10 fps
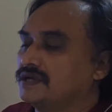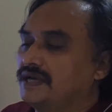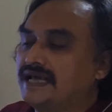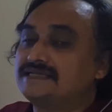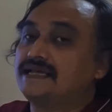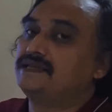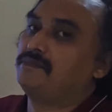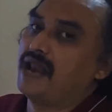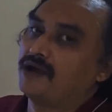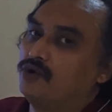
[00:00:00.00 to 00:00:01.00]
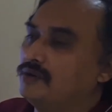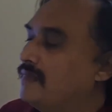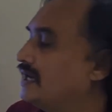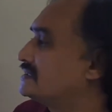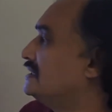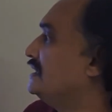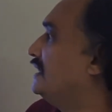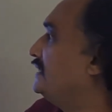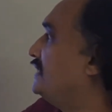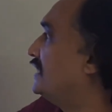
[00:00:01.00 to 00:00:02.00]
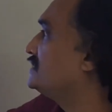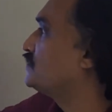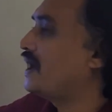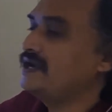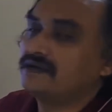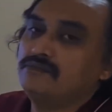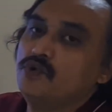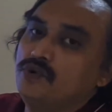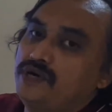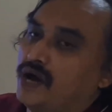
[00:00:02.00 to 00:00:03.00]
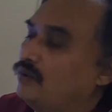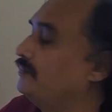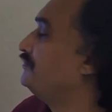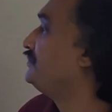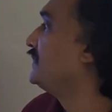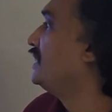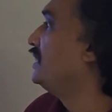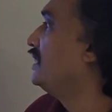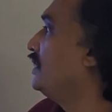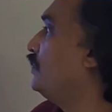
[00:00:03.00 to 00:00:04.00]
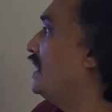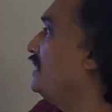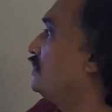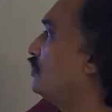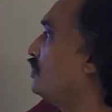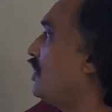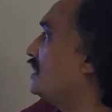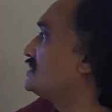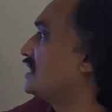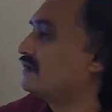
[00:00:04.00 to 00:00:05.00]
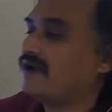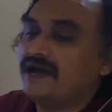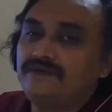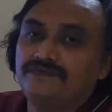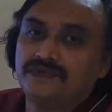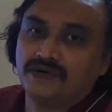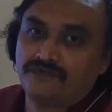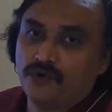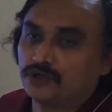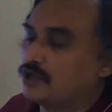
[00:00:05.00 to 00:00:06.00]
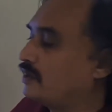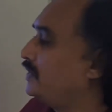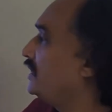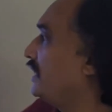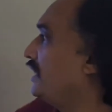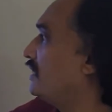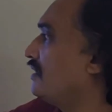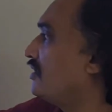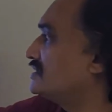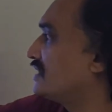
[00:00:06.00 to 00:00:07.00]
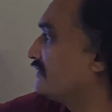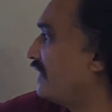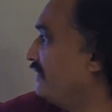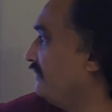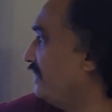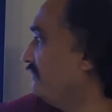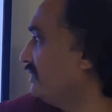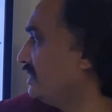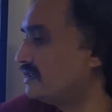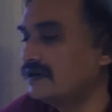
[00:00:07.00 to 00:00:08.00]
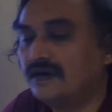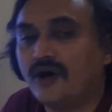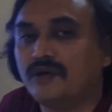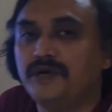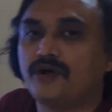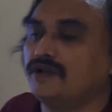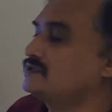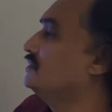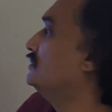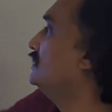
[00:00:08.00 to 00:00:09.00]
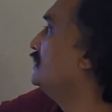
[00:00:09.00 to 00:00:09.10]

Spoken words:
less than the black hole mass. That is why it moved down. When it could not survive the 4th orbit, it will not survive even the 3rd orbit also,